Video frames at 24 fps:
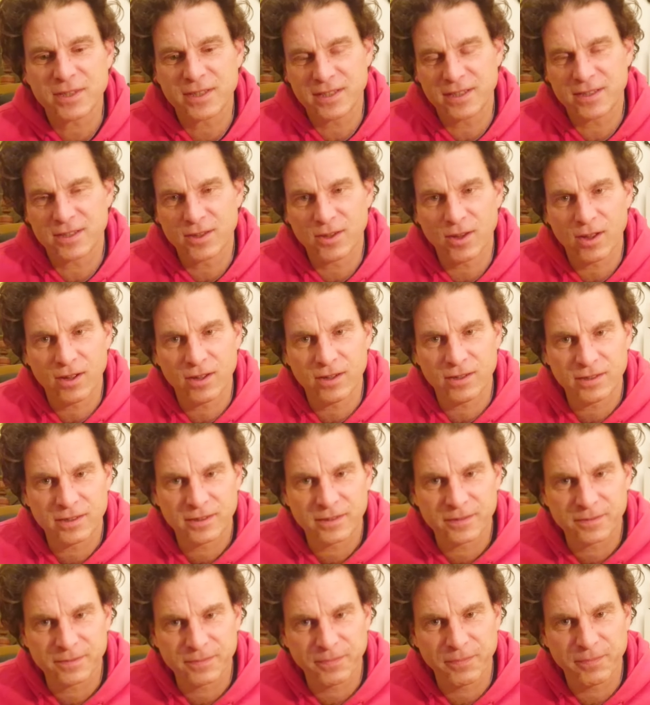these
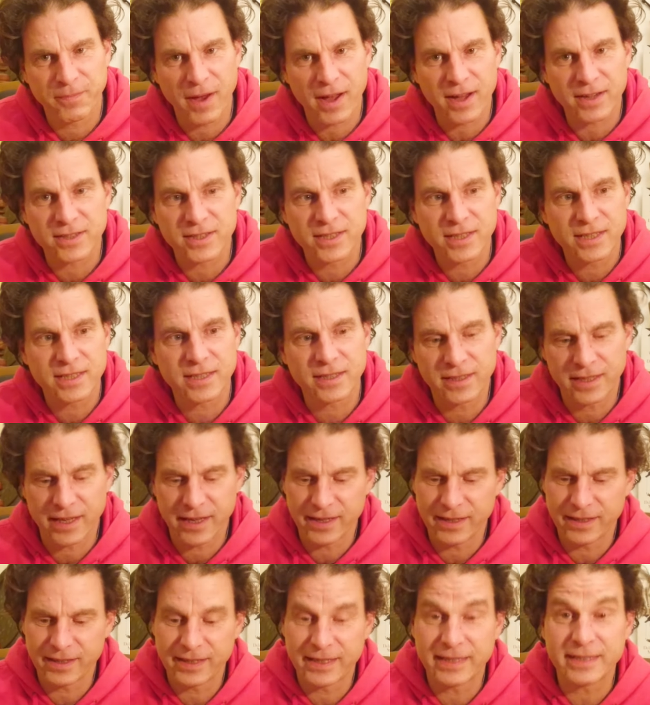long boxes
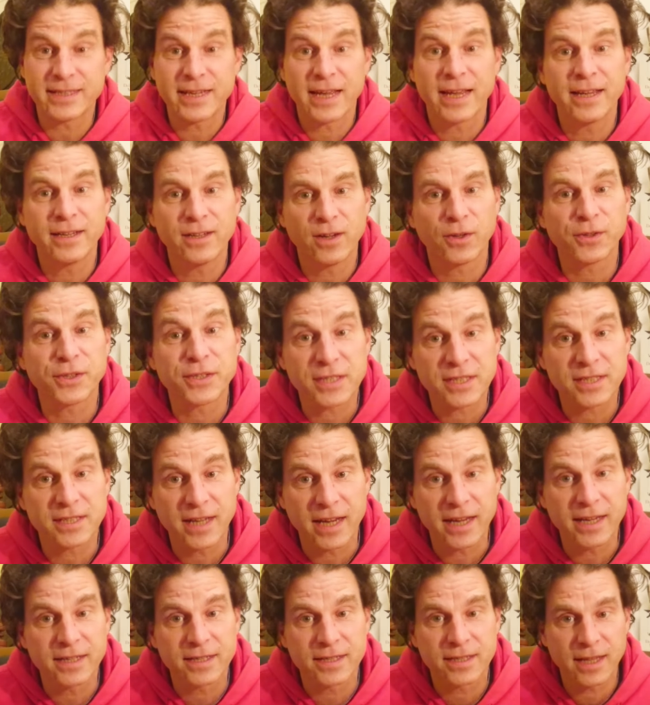that contain all the
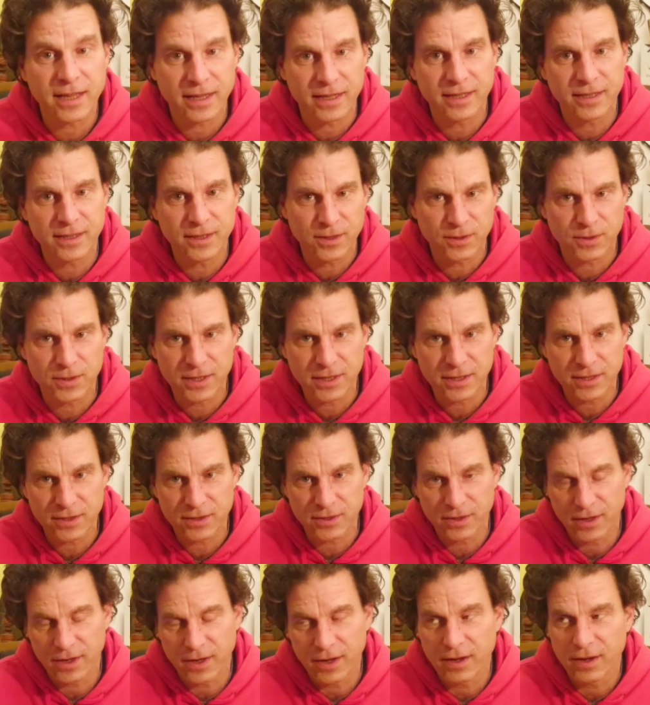snakes that he
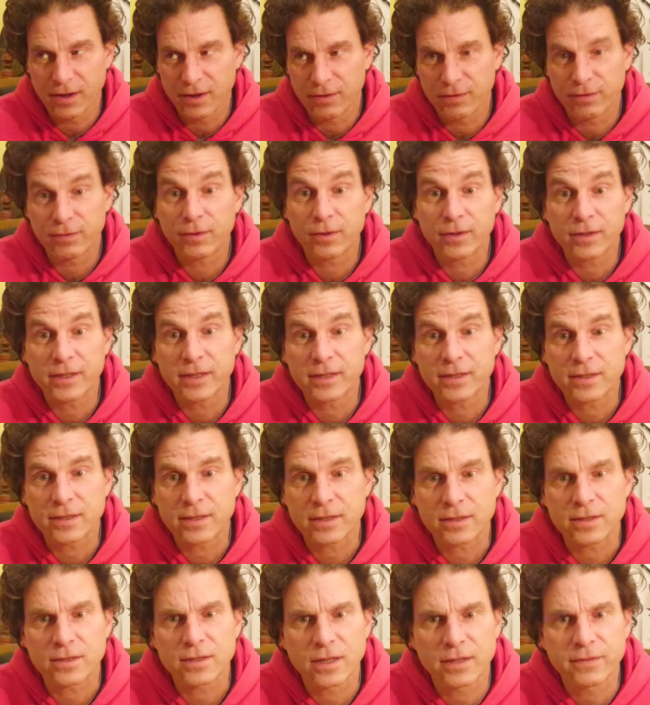uses for his
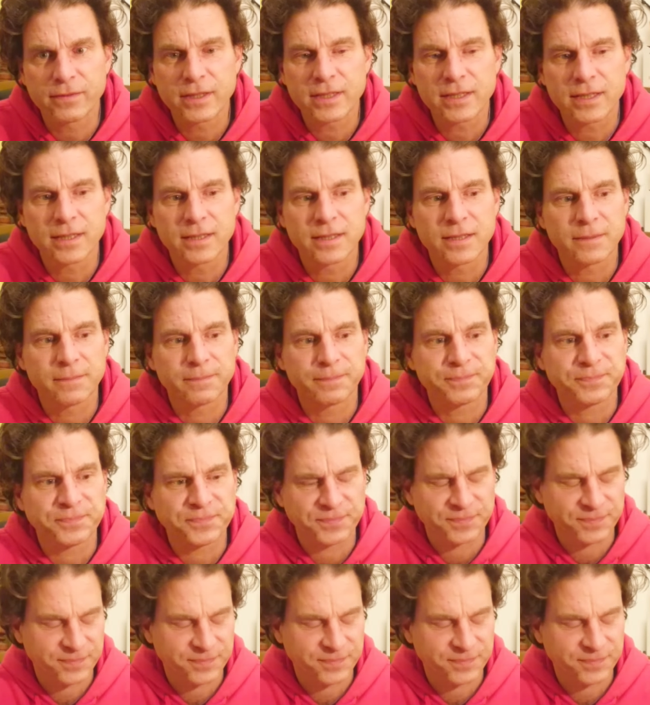services.